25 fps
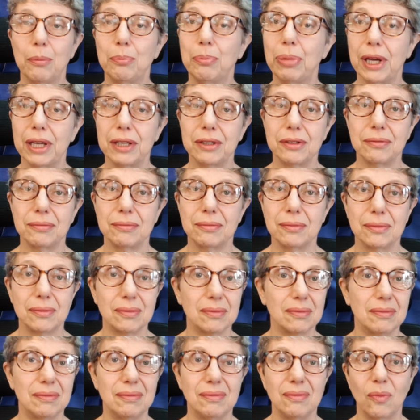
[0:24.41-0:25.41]
But
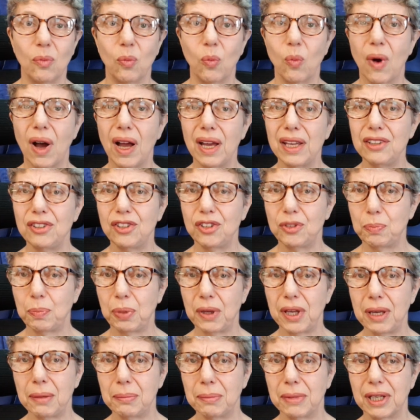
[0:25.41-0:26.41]
why
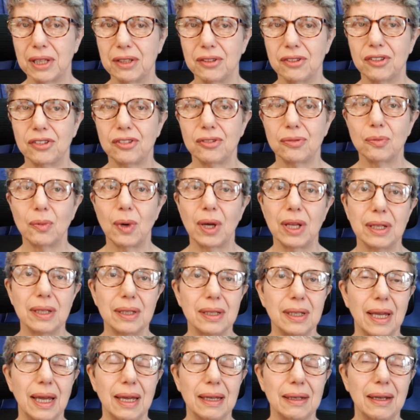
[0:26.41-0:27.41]
spearmint?
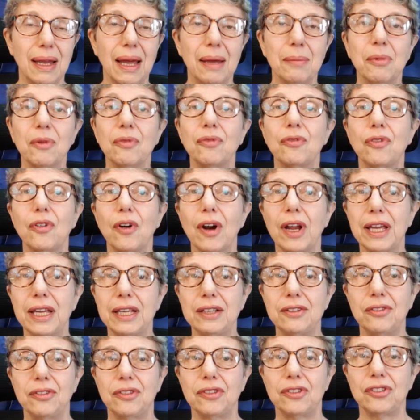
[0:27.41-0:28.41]
Well, I'm
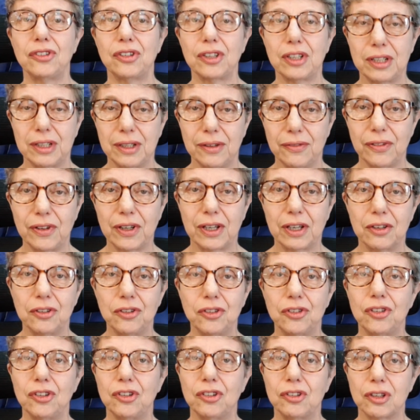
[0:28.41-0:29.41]
afraid the
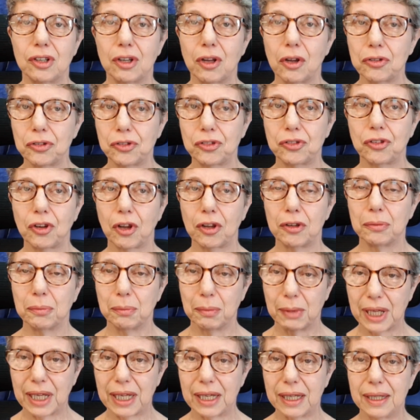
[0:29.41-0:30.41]
significance is lost
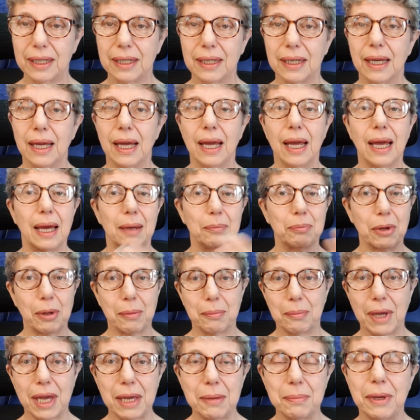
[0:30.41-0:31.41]
on me,
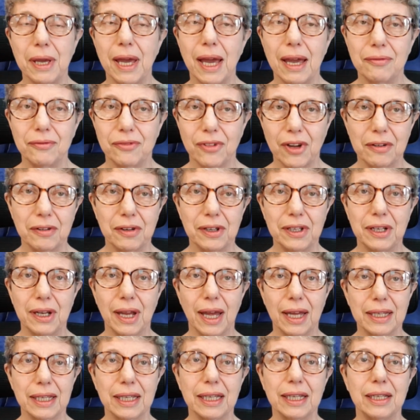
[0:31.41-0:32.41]
but maybe I'm very
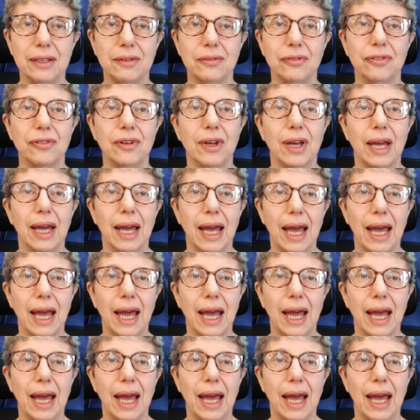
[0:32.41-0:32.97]
naive.